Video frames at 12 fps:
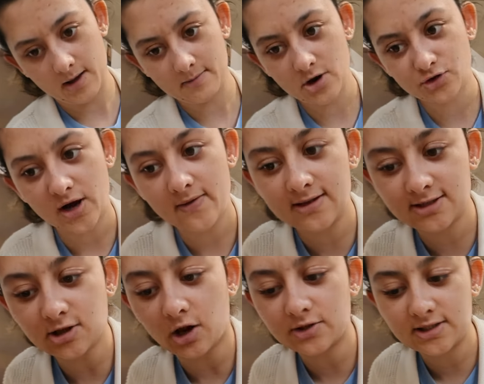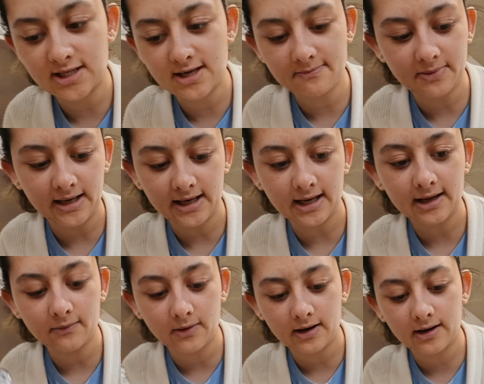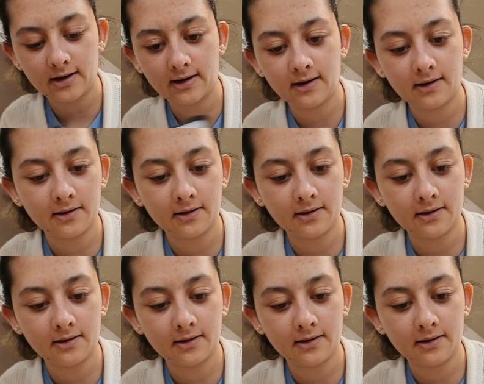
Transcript: I'm gonna try this salty peanut one.